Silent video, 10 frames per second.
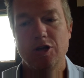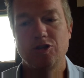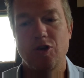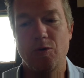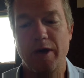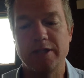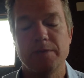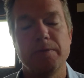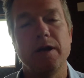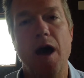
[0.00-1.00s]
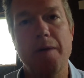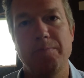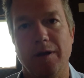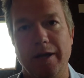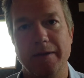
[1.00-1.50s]
So it's a
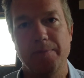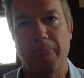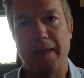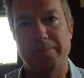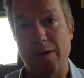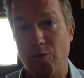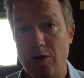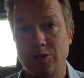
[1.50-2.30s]
monopoly by Wall